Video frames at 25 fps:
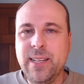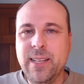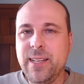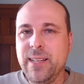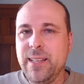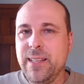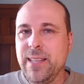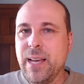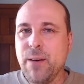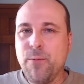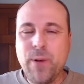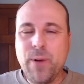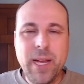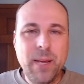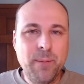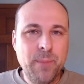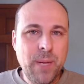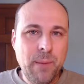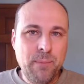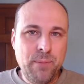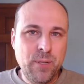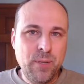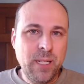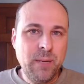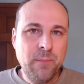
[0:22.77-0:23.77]
That way I'm
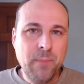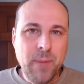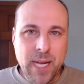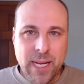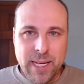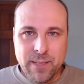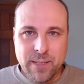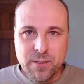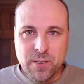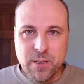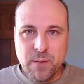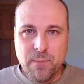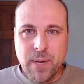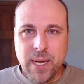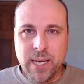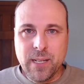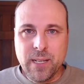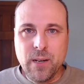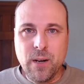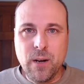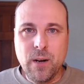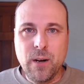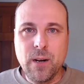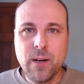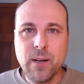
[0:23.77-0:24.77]
not putting miles on my
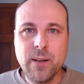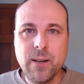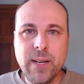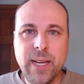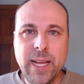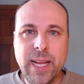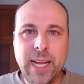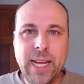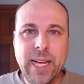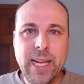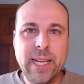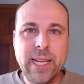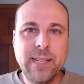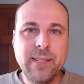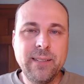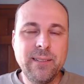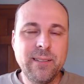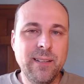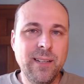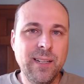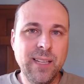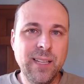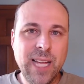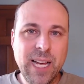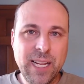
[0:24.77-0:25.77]
car and
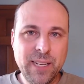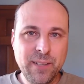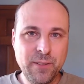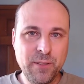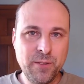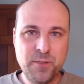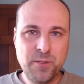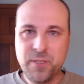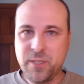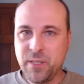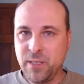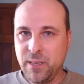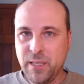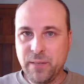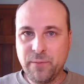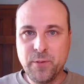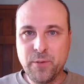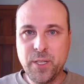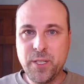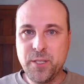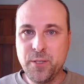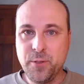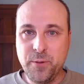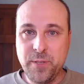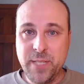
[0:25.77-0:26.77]
a lot of those
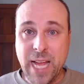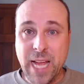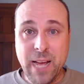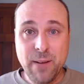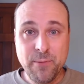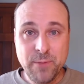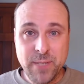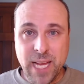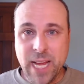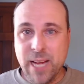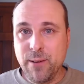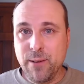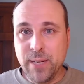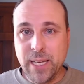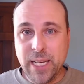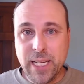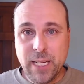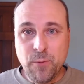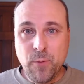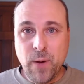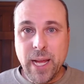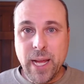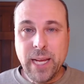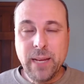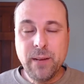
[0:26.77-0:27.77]
deliveries are downtown
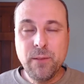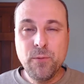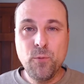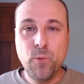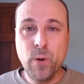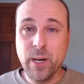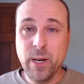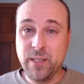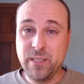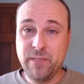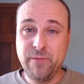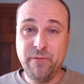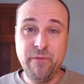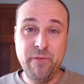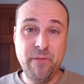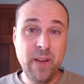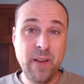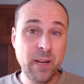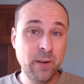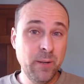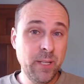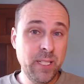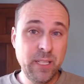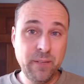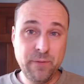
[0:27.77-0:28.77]
anyway where it's
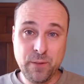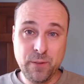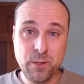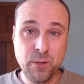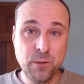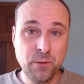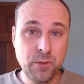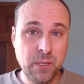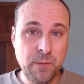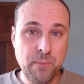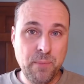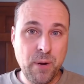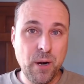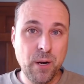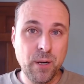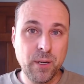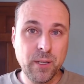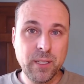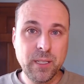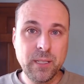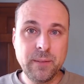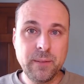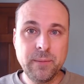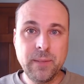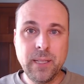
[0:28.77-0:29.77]
very difficult to
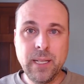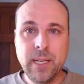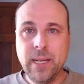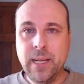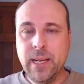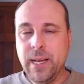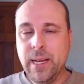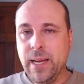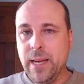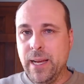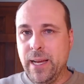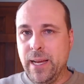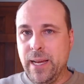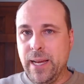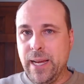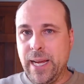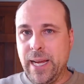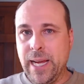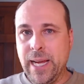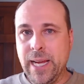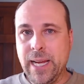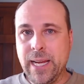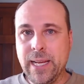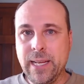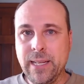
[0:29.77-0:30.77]
park
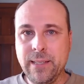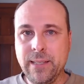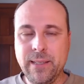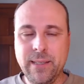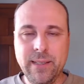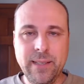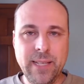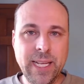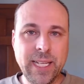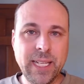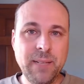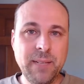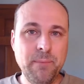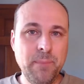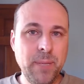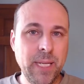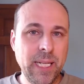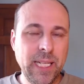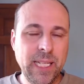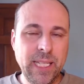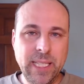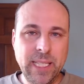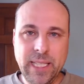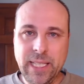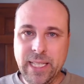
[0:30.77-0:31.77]
and they can
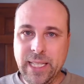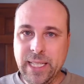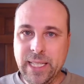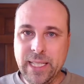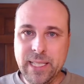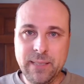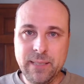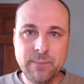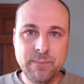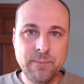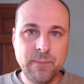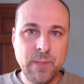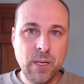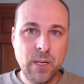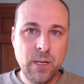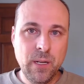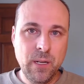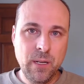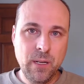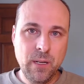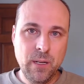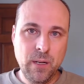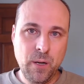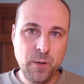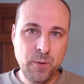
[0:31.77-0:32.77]
be in
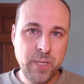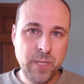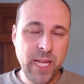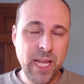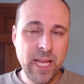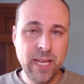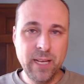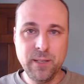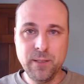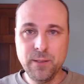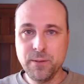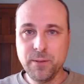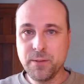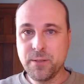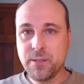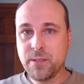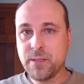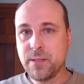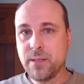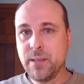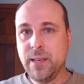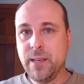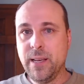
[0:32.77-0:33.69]
hotels